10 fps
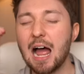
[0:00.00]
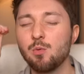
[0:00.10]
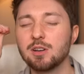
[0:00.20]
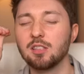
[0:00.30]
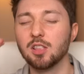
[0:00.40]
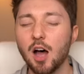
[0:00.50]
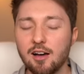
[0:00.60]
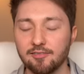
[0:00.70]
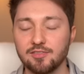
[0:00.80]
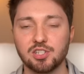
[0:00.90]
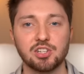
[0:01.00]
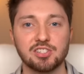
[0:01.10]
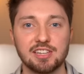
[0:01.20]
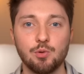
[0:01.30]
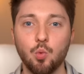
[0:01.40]
I would love to
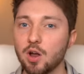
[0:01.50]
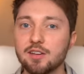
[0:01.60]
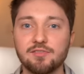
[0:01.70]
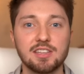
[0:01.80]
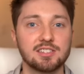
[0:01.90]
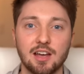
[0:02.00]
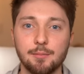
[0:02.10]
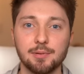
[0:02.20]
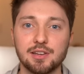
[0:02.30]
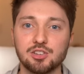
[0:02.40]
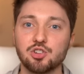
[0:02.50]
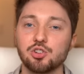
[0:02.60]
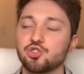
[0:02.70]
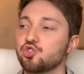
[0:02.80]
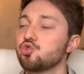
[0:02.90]
see one of these companies
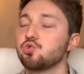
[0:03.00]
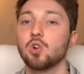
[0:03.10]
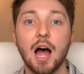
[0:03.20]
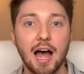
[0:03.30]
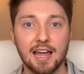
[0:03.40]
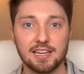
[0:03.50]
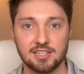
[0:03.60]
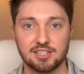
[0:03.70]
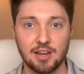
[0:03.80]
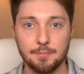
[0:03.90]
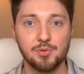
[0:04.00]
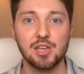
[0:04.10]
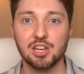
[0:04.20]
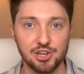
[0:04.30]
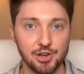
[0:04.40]
try
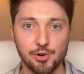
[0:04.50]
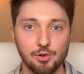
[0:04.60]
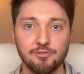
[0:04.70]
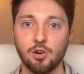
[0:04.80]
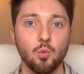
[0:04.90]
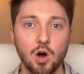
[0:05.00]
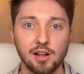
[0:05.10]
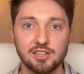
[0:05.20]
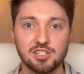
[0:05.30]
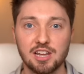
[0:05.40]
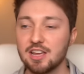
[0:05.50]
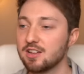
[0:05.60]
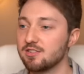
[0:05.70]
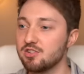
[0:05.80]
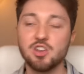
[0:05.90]
something new for once.
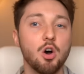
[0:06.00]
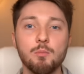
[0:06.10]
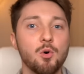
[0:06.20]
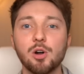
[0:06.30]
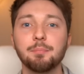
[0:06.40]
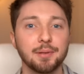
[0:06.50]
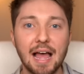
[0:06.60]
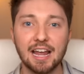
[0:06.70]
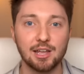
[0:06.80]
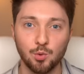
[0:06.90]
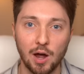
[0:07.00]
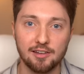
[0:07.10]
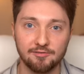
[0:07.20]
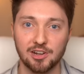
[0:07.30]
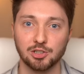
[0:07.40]
No more black and
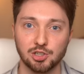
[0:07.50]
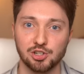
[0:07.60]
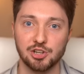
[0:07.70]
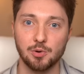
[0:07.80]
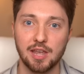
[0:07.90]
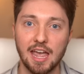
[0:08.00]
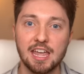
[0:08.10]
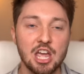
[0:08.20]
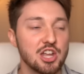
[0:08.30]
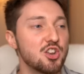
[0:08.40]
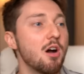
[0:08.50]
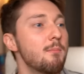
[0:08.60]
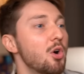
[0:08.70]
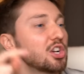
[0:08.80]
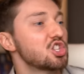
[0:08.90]
white filters, okay? No
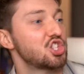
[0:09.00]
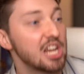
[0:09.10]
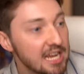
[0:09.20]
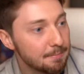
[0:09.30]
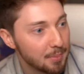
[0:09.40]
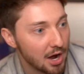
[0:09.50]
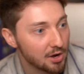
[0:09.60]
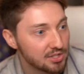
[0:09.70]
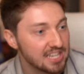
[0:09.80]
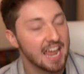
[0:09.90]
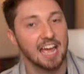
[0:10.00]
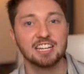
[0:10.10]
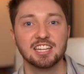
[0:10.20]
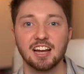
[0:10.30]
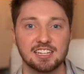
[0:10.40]
more cheekbones
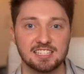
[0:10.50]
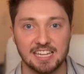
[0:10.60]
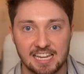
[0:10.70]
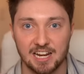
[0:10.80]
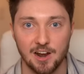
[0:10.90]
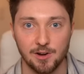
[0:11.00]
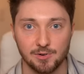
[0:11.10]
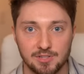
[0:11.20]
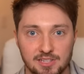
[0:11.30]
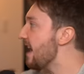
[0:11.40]
and tuxedos.